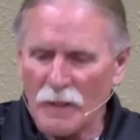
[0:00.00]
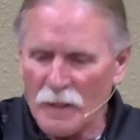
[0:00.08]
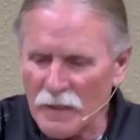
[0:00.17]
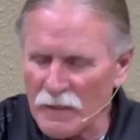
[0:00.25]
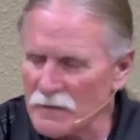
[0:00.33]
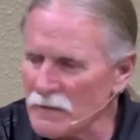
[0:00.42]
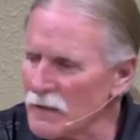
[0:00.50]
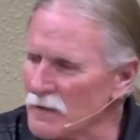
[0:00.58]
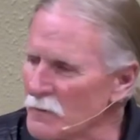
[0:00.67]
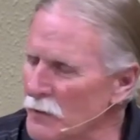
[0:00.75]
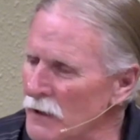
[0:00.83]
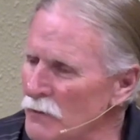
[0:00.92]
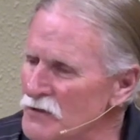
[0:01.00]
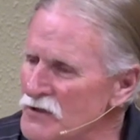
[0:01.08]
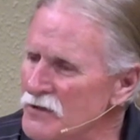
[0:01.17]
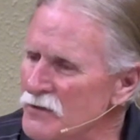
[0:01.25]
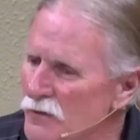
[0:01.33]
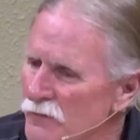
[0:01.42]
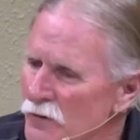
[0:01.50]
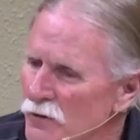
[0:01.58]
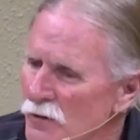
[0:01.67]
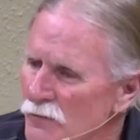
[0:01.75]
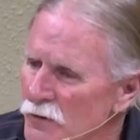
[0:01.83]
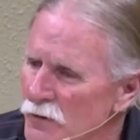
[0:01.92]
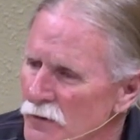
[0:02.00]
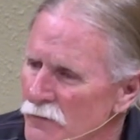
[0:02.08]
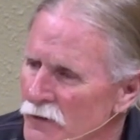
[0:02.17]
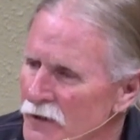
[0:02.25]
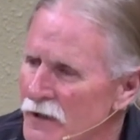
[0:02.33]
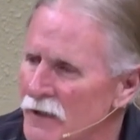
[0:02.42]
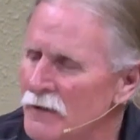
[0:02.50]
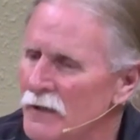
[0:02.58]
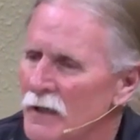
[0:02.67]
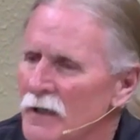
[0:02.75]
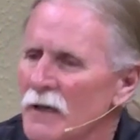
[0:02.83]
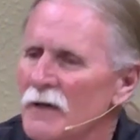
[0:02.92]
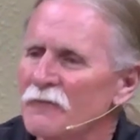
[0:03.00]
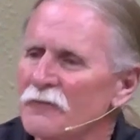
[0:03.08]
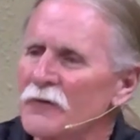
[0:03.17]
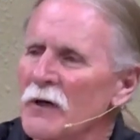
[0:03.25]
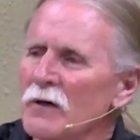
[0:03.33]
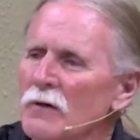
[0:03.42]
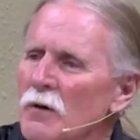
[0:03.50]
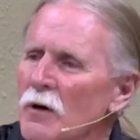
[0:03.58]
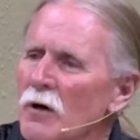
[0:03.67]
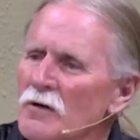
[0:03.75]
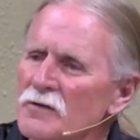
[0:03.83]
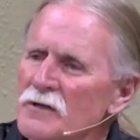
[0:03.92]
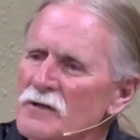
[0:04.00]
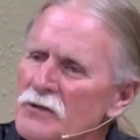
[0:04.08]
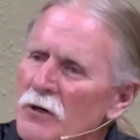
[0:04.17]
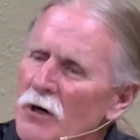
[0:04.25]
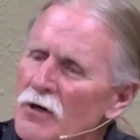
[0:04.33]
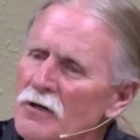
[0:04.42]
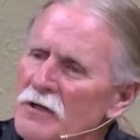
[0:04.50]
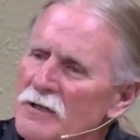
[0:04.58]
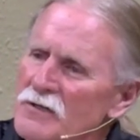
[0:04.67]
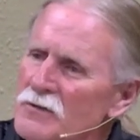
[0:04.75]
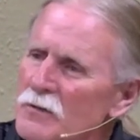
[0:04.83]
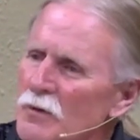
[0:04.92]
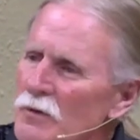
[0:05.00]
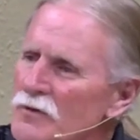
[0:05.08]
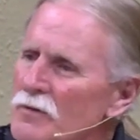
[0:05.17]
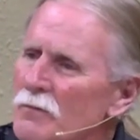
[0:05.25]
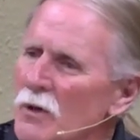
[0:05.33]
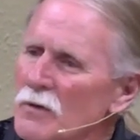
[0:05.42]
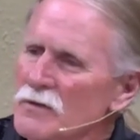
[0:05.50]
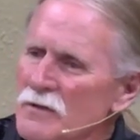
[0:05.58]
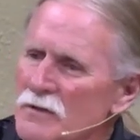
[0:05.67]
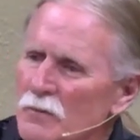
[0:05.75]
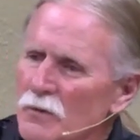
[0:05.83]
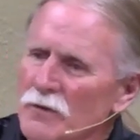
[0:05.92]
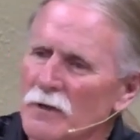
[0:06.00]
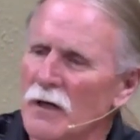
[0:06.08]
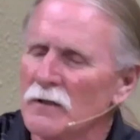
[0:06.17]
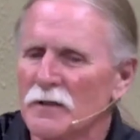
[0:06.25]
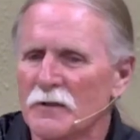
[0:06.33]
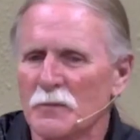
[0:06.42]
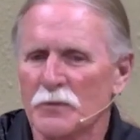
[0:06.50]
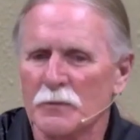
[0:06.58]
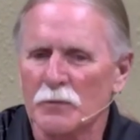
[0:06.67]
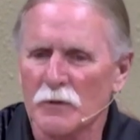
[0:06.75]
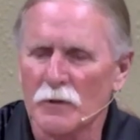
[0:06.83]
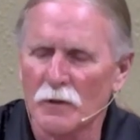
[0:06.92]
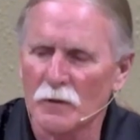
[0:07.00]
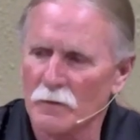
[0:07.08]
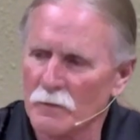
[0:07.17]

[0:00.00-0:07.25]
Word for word: And, and the Bible says over and over and over again Pharaoh hardened his heart against the words of Moses and would not let the people go.